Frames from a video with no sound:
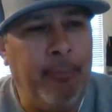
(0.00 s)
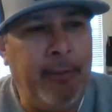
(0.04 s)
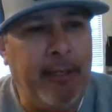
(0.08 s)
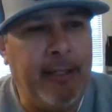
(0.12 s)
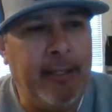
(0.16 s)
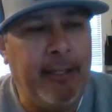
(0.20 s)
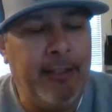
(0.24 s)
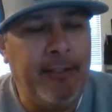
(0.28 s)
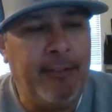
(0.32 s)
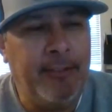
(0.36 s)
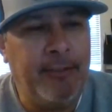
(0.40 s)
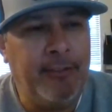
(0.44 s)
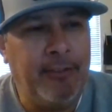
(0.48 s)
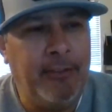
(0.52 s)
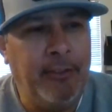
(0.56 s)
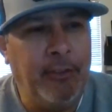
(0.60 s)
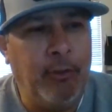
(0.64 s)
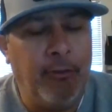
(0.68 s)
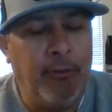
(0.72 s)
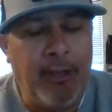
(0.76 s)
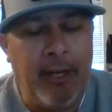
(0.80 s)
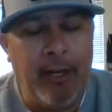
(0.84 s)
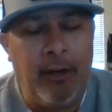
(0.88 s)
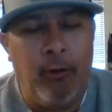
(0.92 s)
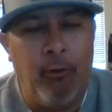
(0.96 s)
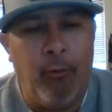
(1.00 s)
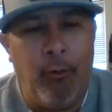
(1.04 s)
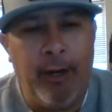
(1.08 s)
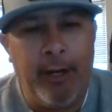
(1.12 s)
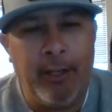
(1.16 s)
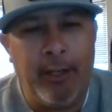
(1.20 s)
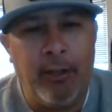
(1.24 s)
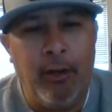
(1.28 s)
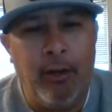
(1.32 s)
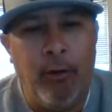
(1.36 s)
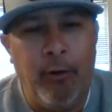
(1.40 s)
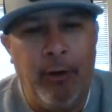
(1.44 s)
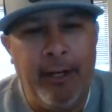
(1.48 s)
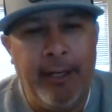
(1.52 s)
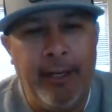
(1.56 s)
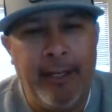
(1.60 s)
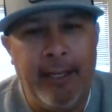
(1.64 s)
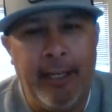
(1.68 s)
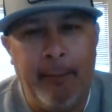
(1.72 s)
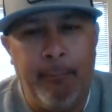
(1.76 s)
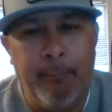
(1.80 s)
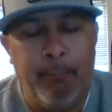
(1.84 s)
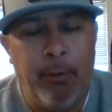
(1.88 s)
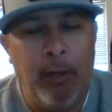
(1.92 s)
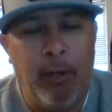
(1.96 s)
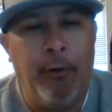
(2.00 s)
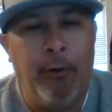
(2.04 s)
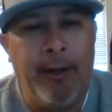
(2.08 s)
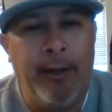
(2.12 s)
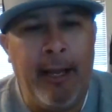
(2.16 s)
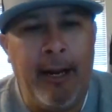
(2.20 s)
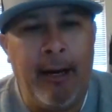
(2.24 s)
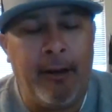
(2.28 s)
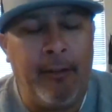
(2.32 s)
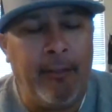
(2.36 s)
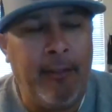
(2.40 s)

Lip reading: because they don't want to go in and get blown out,